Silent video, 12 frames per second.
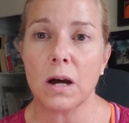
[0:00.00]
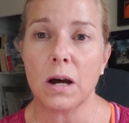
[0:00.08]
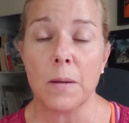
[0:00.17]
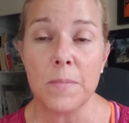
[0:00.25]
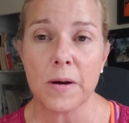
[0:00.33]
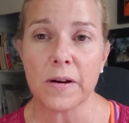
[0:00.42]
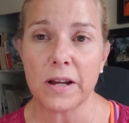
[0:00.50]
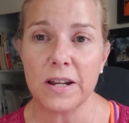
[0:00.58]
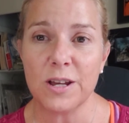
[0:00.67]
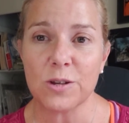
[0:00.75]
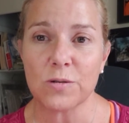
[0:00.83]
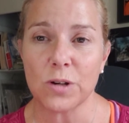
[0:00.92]
American
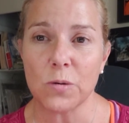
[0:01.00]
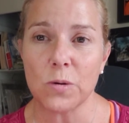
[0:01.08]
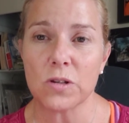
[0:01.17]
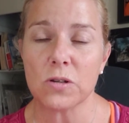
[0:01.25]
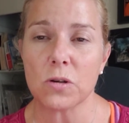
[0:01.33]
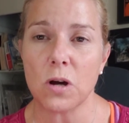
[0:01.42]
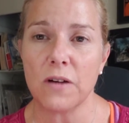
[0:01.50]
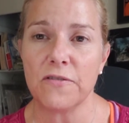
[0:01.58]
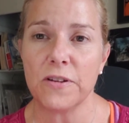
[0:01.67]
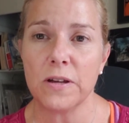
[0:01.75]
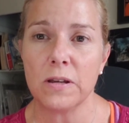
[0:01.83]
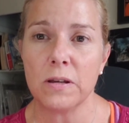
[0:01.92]
history, which is
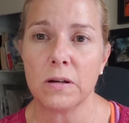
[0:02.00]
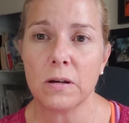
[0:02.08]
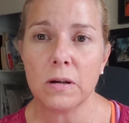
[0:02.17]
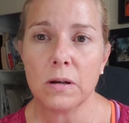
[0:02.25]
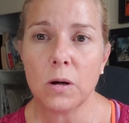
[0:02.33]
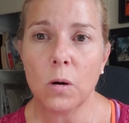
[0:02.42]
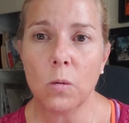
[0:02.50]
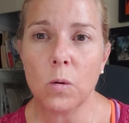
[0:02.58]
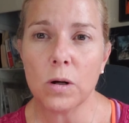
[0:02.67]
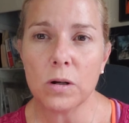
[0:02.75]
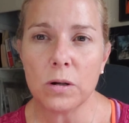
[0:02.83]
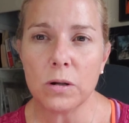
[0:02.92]
often
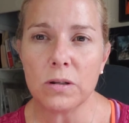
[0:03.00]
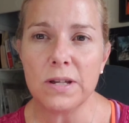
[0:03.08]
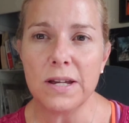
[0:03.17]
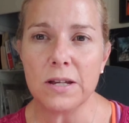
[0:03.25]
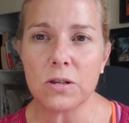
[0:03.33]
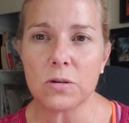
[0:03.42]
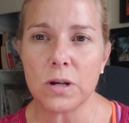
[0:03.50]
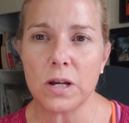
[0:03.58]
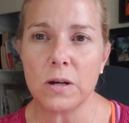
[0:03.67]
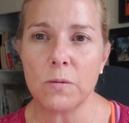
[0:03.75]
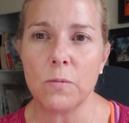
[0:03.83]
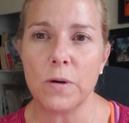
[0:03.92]
world
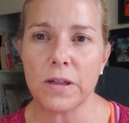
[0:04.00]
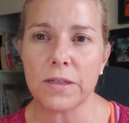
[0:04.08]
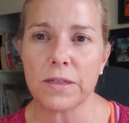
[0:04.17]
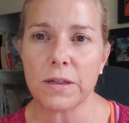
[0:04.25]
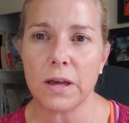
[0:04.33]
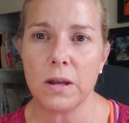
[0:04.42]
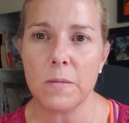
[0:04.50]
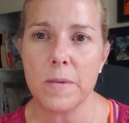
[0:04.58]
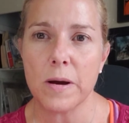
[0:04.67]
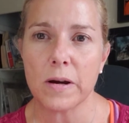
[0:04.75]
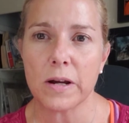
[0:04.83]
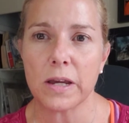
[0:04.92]
history with an
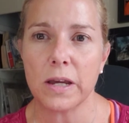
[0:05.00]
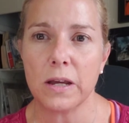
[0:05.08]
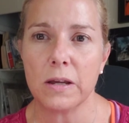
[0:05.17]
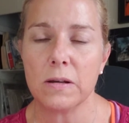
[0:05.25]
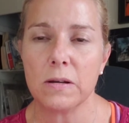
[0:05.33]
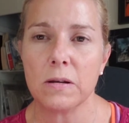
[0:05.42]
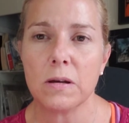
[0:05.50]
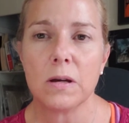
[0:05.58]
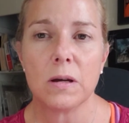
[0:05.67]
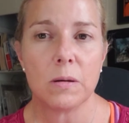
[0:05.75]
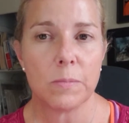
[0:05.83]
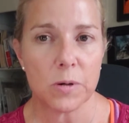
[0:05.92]
American
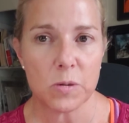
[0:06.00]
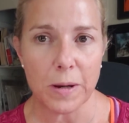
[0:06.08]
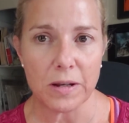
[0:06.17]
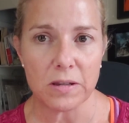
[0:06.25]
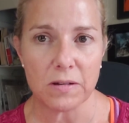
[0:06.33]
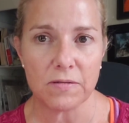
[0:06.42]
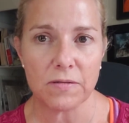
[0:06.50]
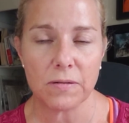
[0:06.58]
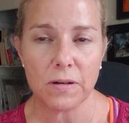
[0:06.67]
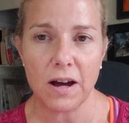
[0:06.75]
perspective.